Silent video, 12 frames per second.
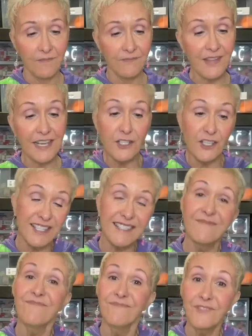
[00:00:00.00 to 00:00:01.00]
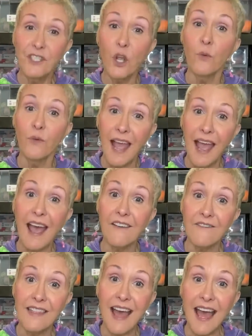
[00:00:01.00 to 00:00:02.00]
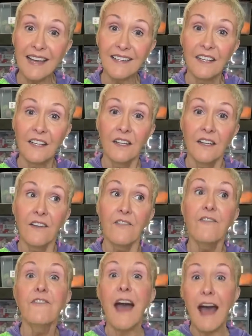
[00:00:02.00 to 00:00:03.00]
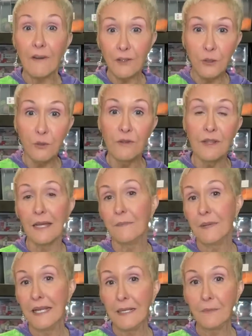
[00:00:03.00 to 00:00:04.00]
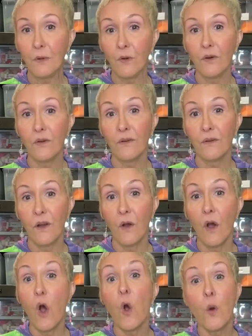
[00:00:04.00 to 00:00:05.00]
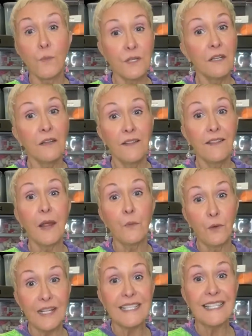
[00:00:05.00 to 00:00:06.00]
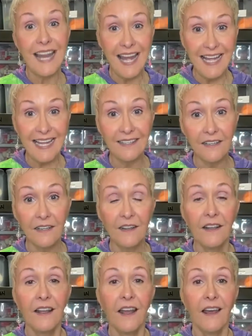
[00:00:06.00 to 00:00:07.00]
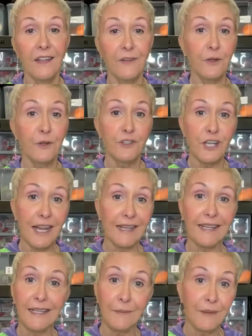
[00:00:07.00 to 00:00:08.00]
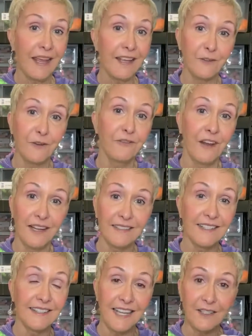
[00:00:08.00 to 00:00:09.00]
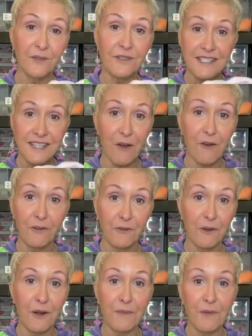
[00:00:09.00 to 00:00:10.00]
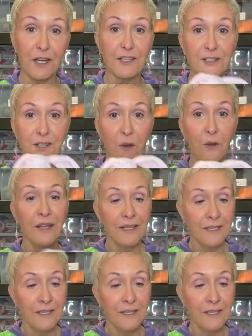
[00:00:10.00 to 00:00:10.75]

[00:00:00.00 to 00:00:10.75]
They just don't have that value that people hoped they would attain. If you check eBay, you'll find that they don't sell for very much, so